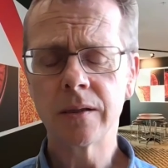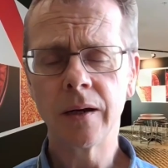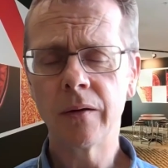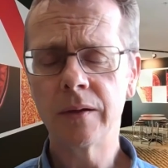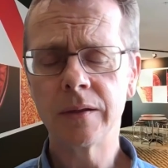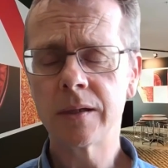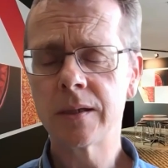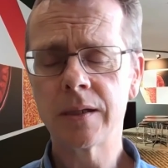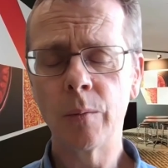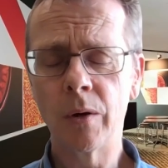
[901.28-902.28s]
they're just
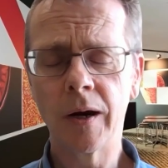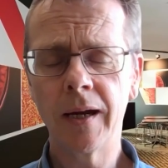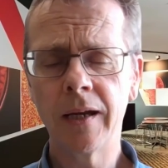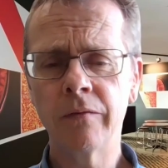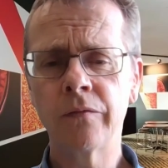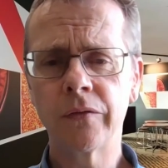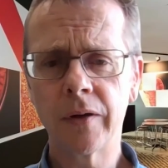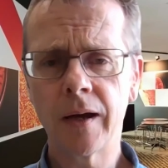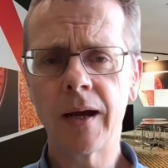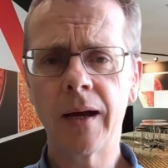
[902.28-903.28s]
so brave.
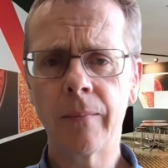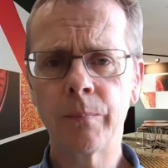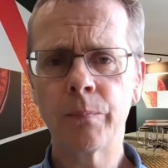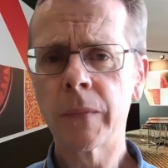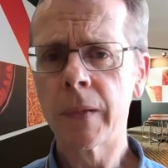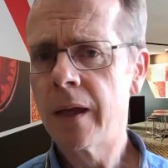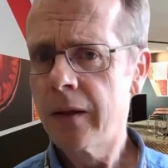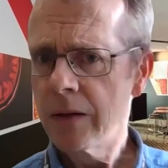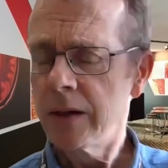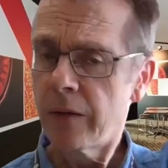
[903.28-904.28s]

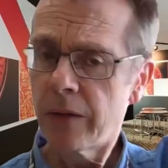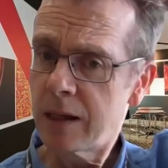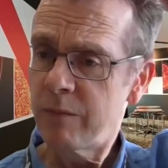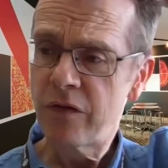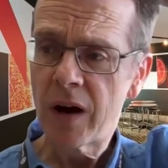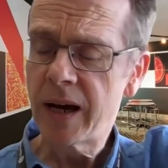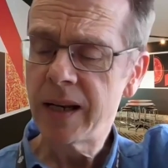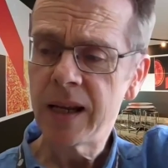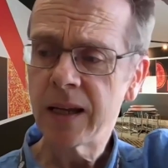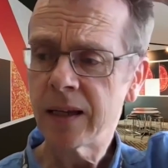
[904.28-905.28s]
They keep
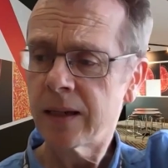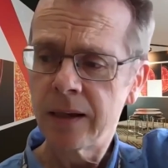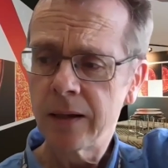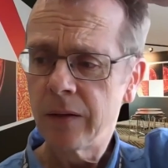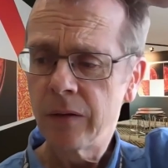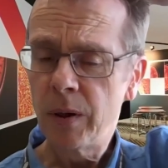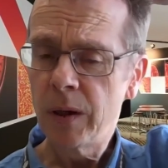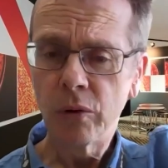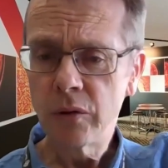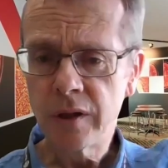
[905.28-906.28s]
fighting. The
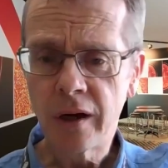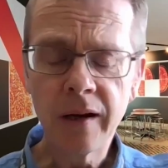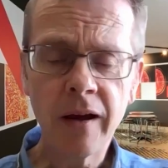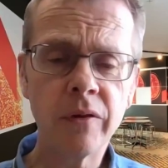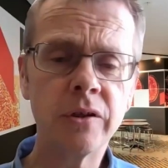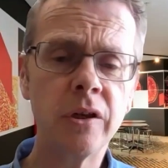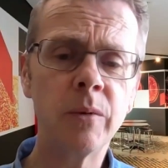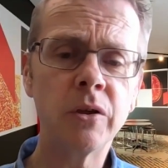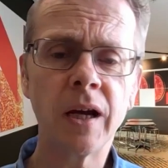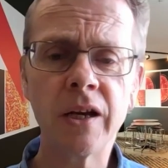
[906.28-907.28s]
people who don't have the gene
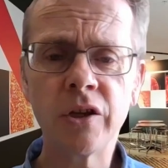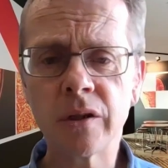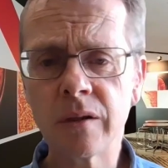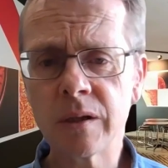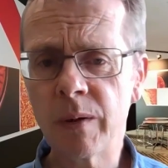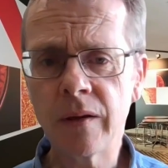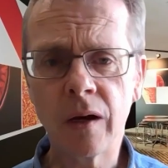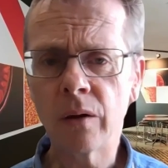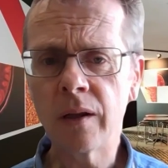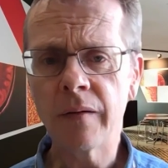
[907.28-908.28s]
mutation spend their
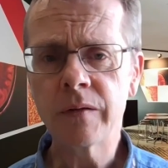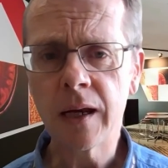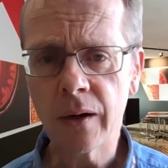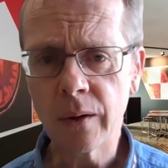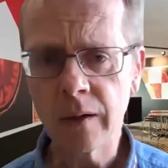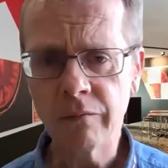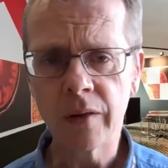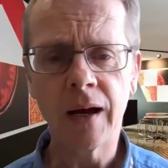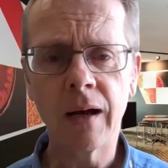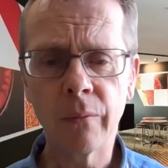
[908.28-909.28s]
whole lives caring for
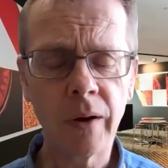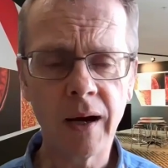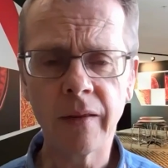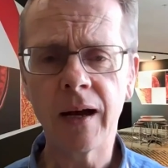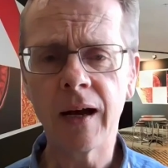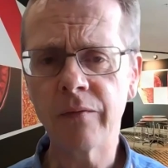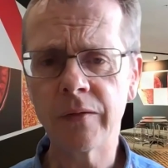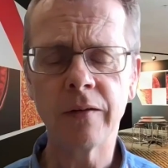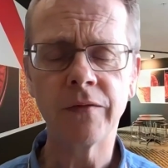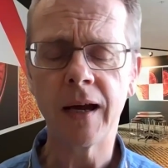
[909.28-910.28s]
the other half of
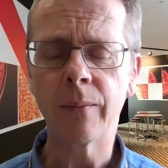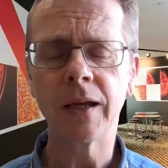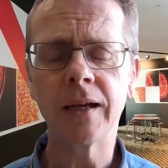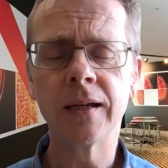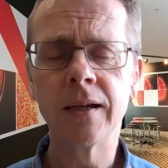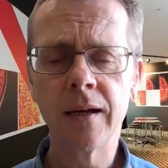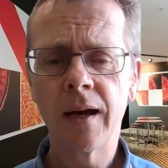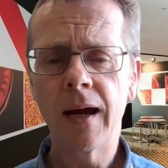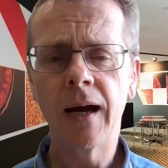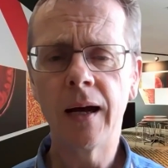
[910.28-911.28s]
their family.
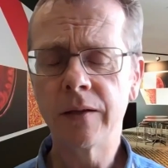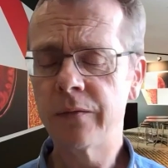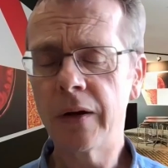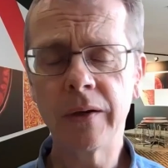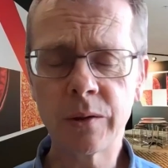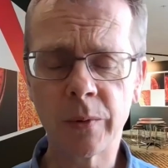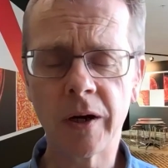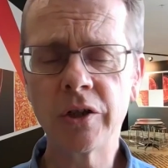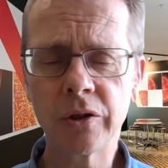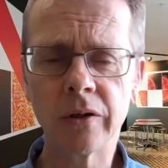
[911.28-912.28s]
It's very
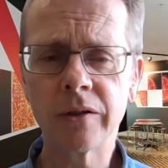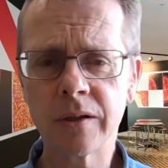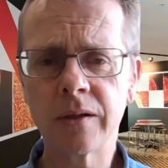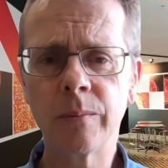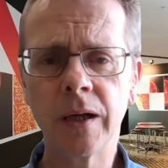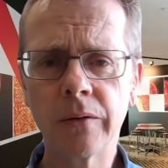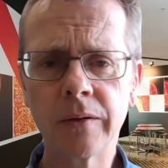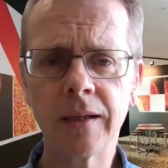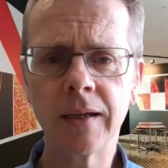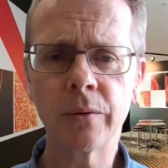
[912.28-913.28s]
inspirational just to be able
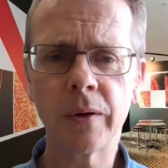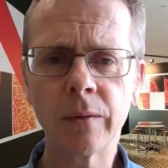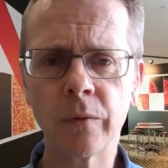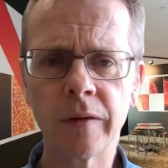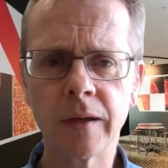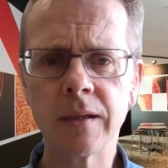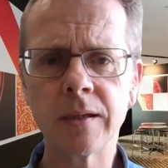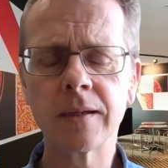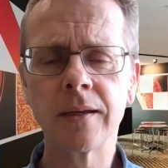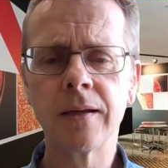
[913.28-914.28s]
to interact with
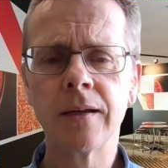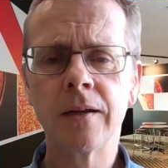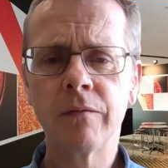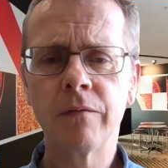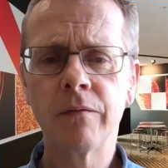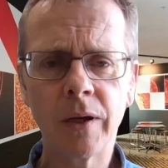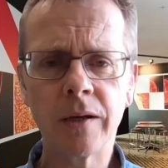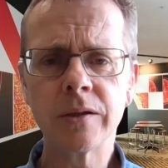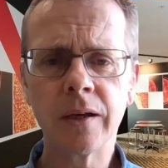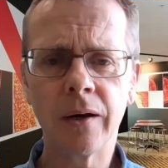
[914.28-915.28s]
these
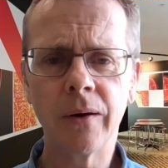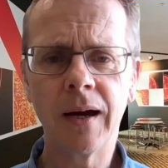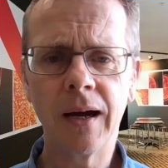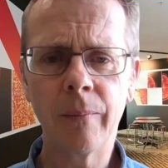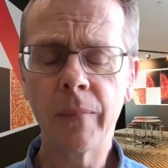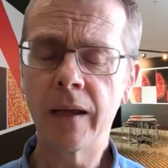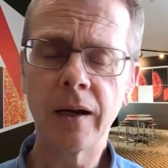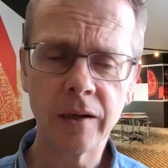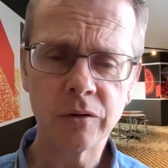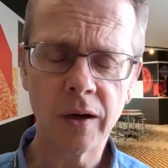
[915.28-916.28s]
families. So, and
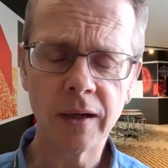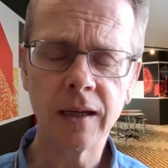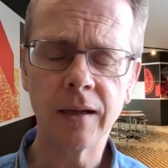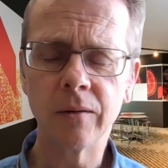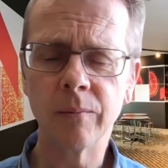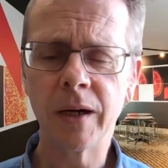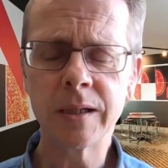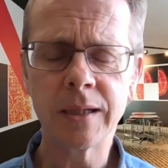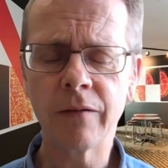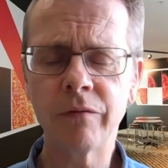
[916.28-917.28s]
I try and get my
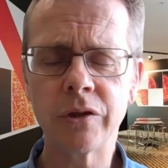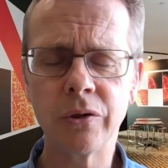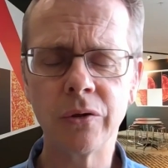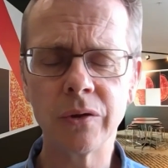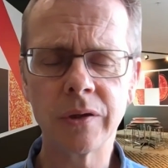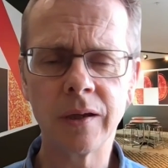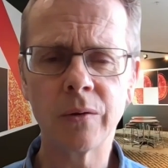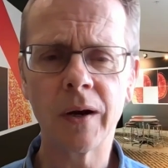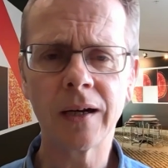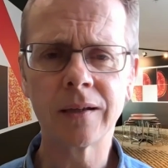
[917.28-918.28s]
staff and students to
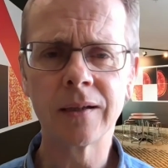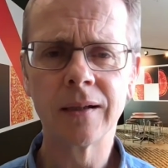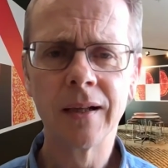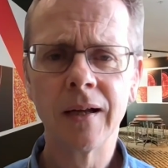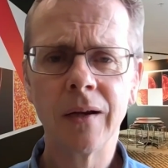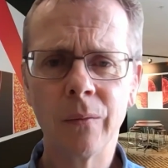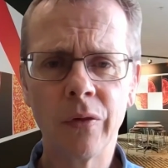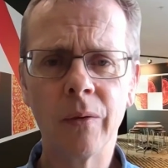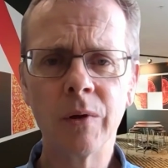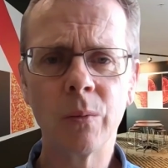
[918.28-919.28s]
interact with
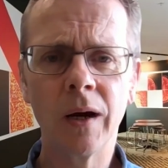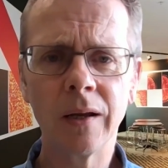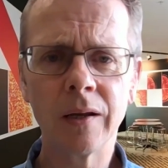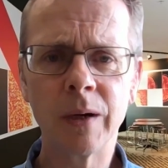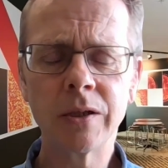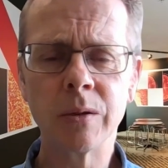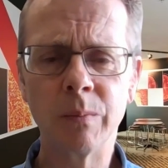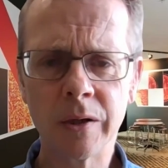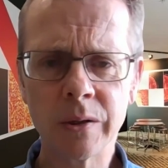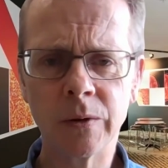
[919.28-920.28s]
them as well as much as
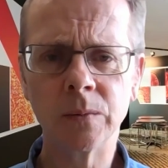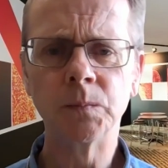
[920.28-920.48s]
possible.